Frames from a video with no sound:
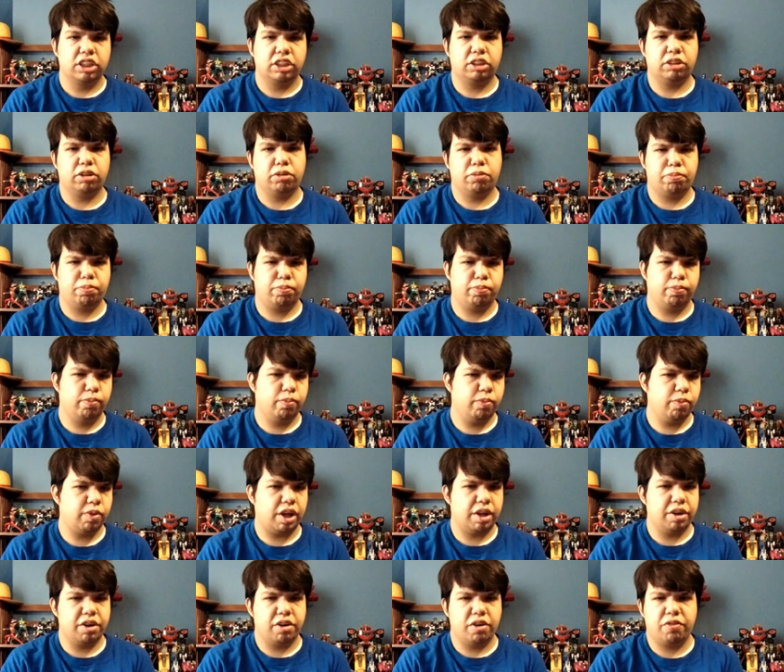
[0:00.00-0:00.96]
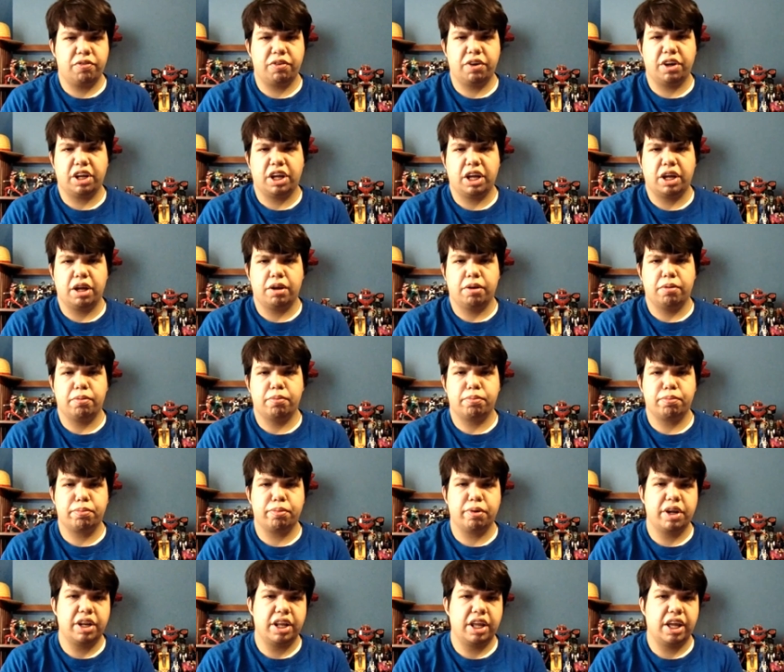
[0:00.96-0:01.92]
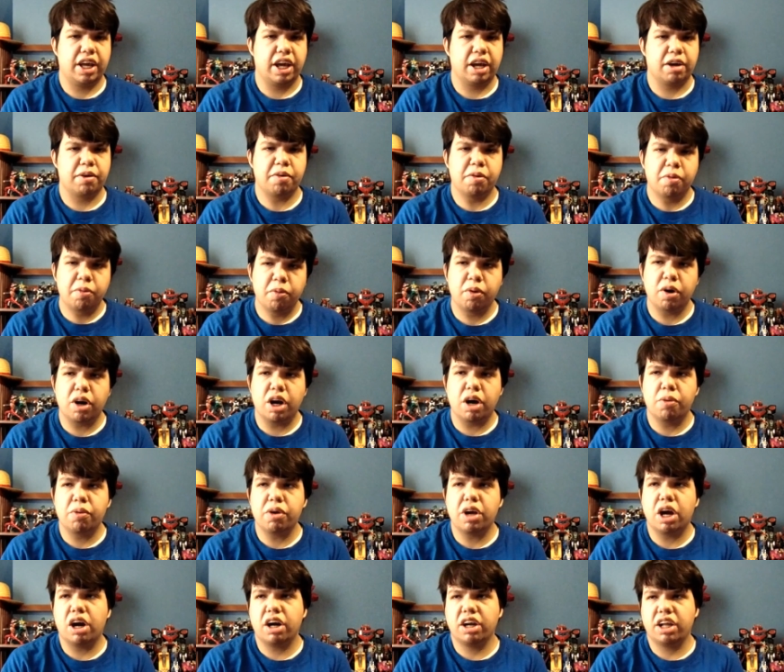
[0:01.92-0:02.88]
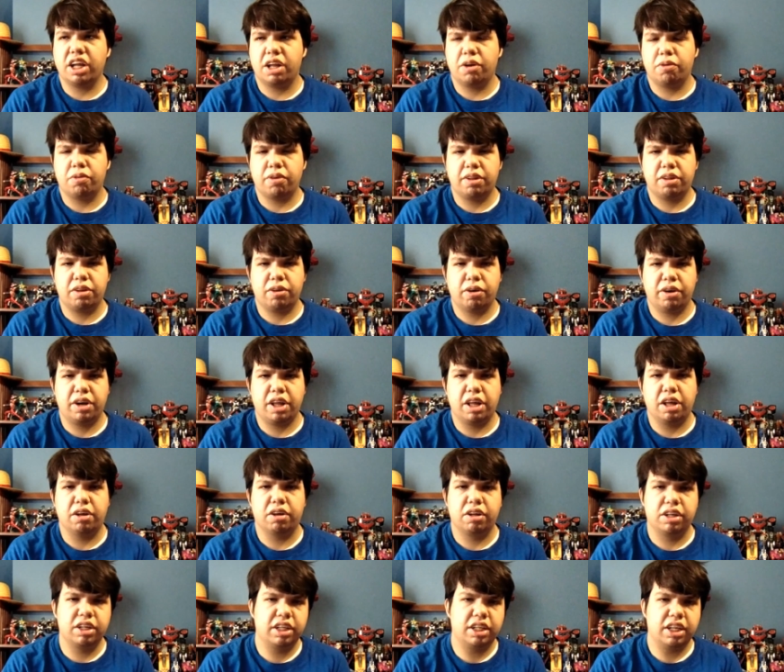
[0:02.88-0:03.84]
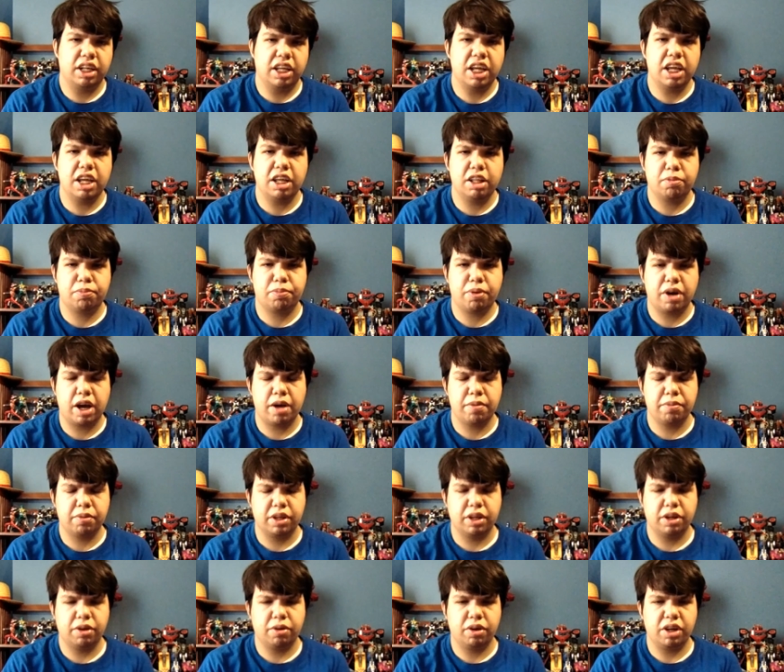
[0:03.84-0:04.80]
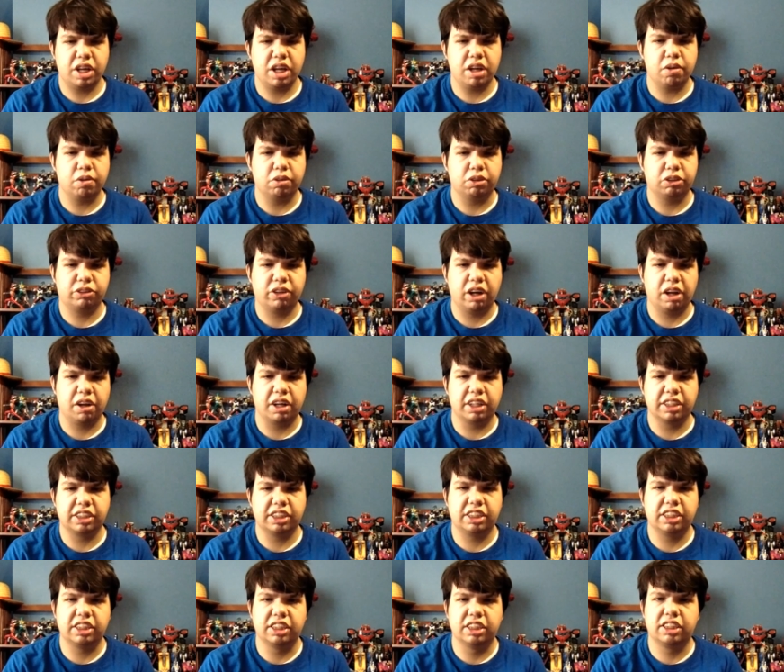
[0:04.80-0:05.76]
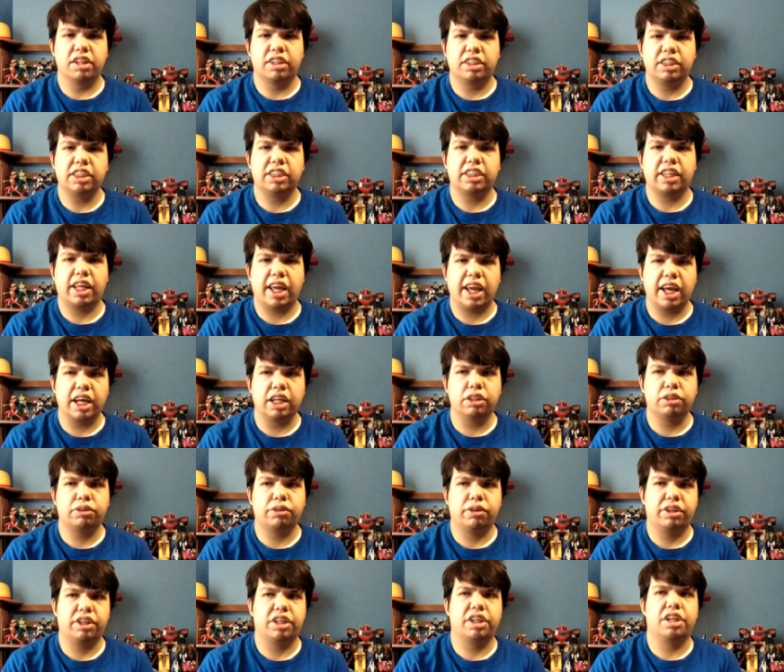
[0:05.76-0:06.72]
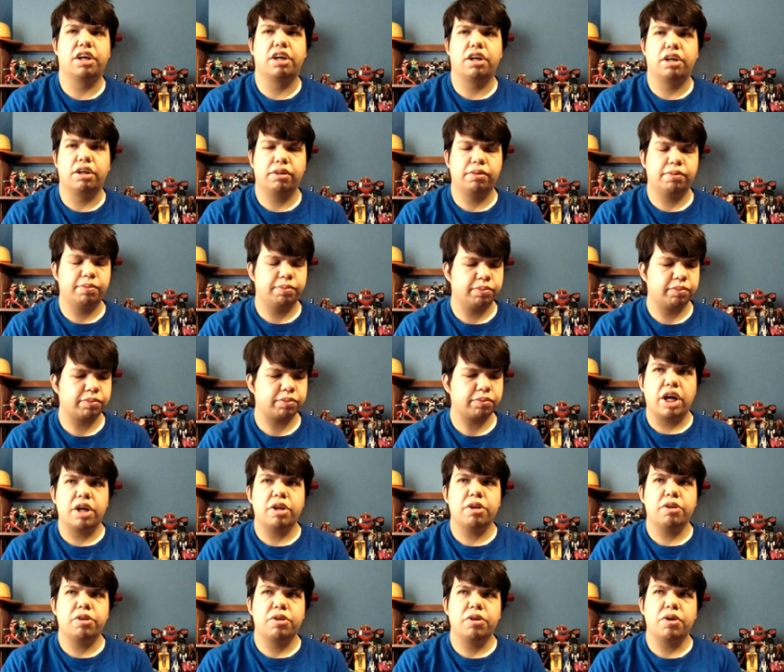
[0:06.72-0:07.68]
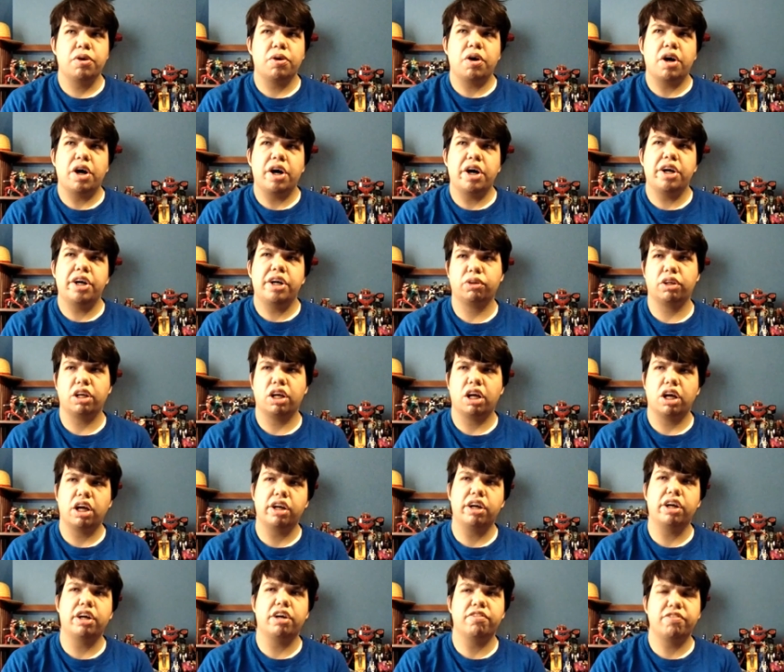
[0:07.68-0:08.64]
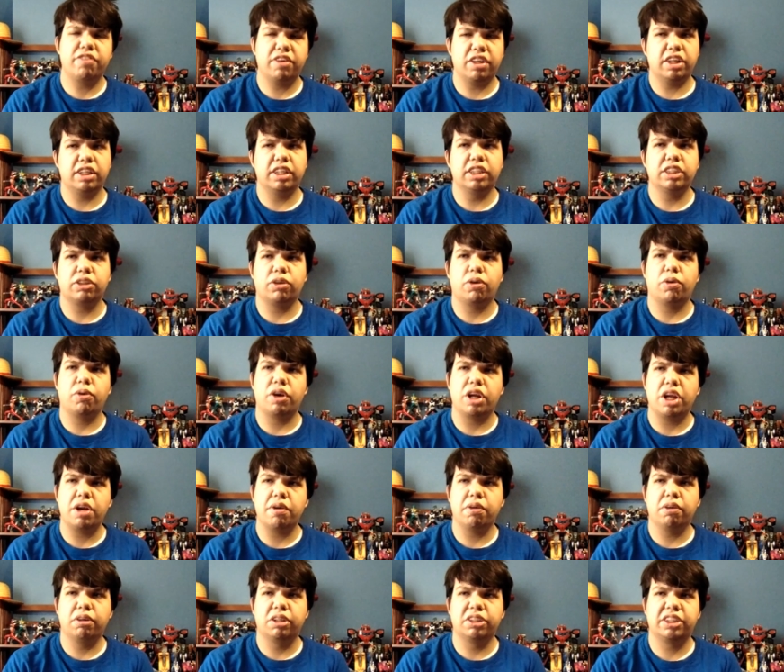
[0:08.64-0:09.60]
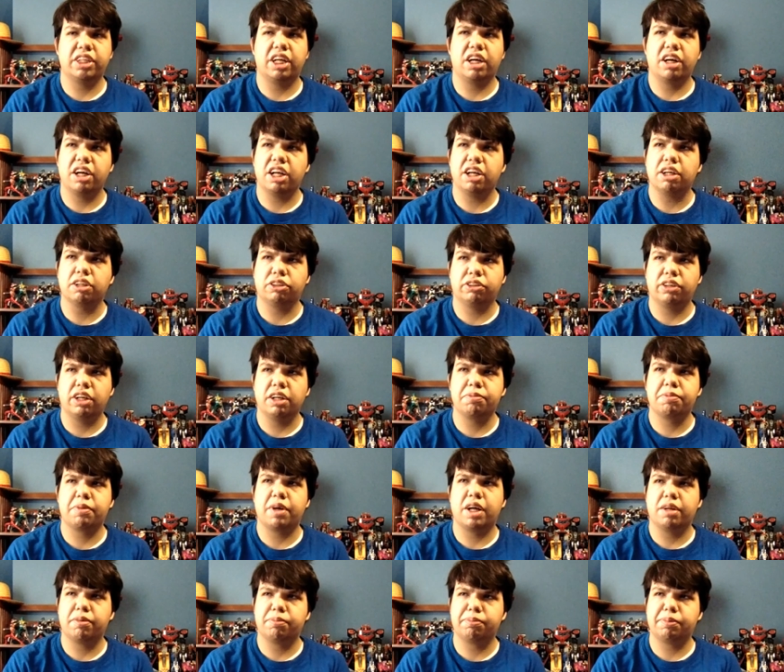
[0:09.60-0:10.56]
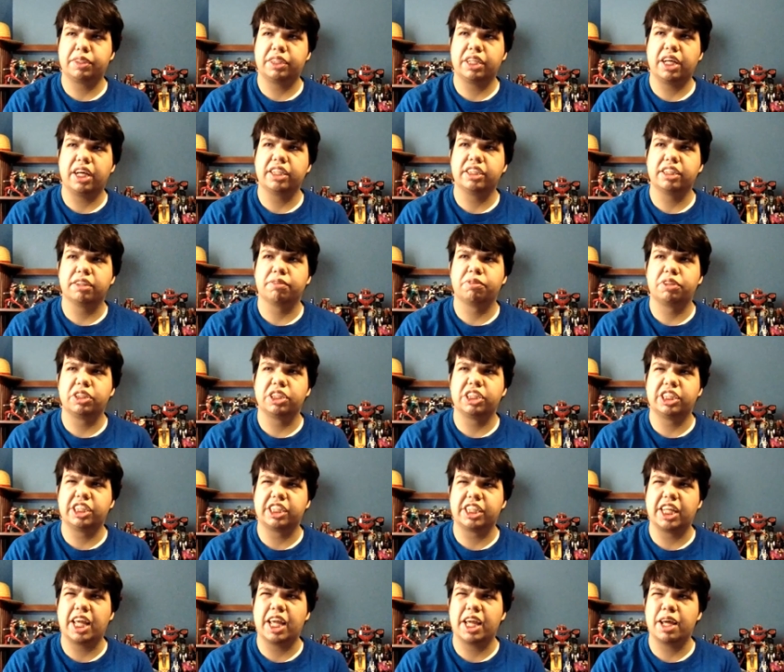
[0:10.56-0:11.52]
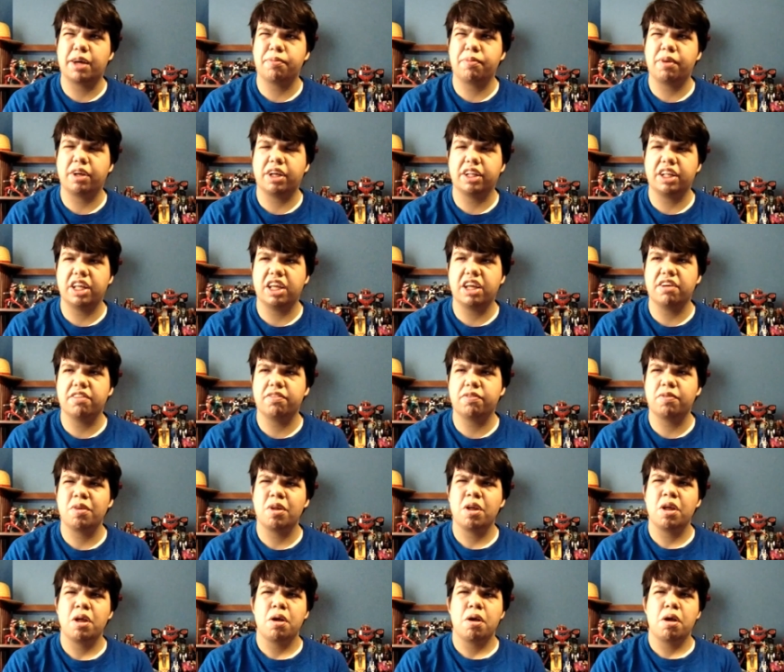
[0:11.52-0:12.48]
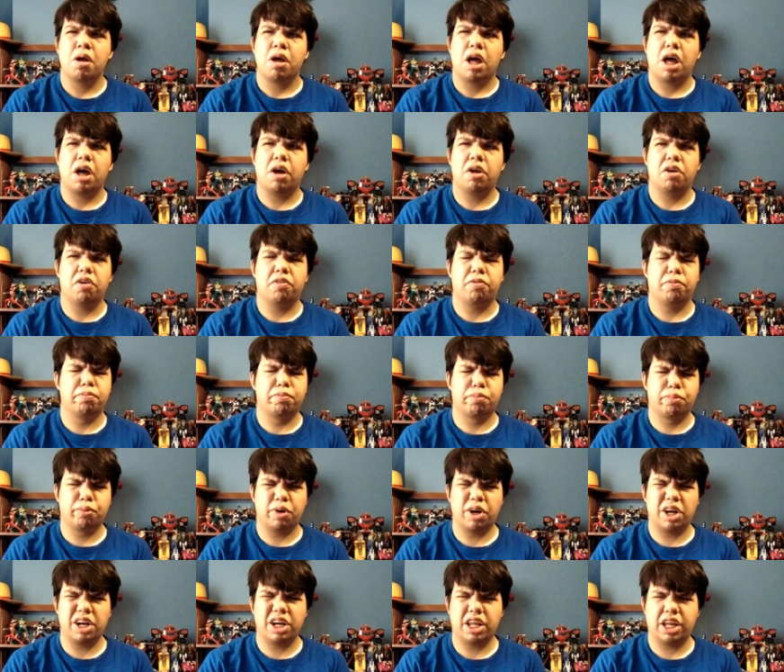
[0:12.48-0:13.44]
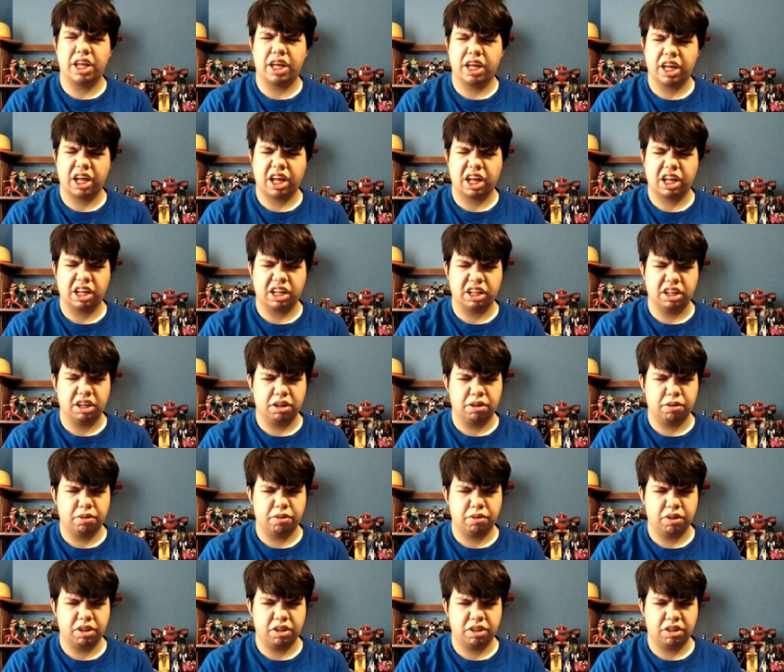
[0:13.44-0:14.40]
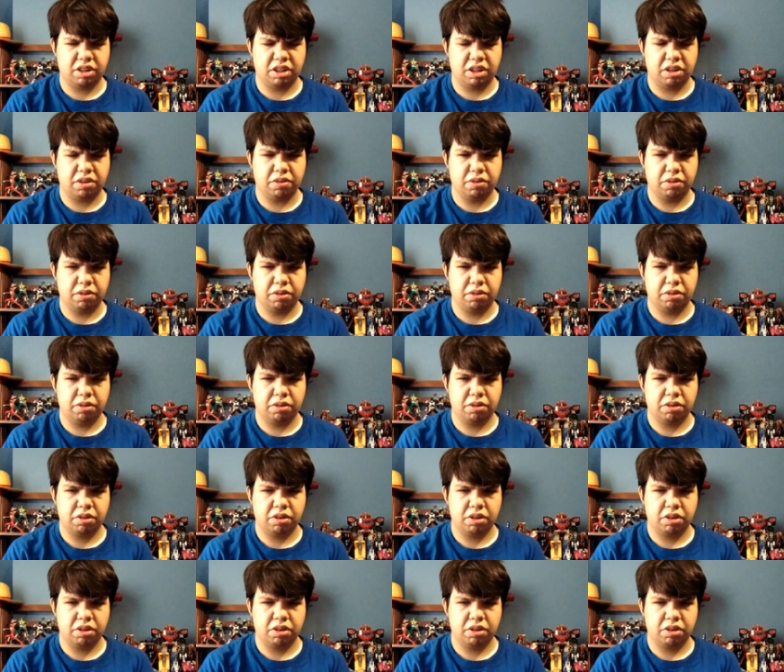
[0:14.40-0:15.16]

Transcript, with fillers: So I don't know if we're going to get Brainiac, but we're, getting Red Tornado, and he's probably equal strength because he's an android and all. I don't know uh, other villains or heroes that are equal strength, but besides um, Shazam, I can think of. I don't know if Brainiac and just equal.